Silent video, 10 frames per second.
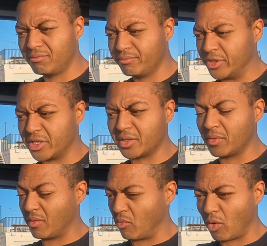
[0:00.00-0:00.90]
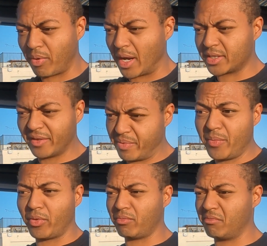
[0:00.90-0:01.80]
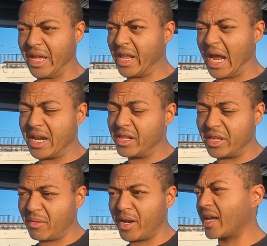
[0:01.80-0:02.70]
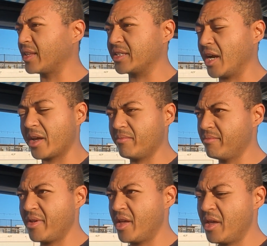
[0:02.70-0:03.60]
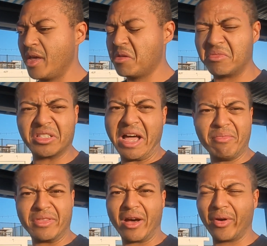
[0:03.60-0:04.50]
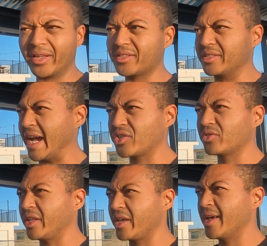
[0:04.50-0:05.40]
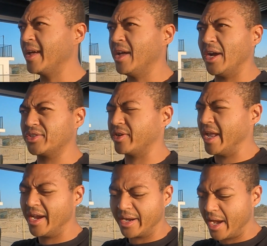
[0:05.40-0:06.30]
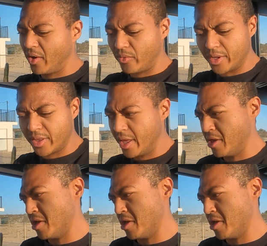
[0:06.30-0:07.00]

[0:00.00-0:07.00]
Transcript: just more positive people. I, I didn't think about it at the time it just happened that way. Just naturally, I started hanging out with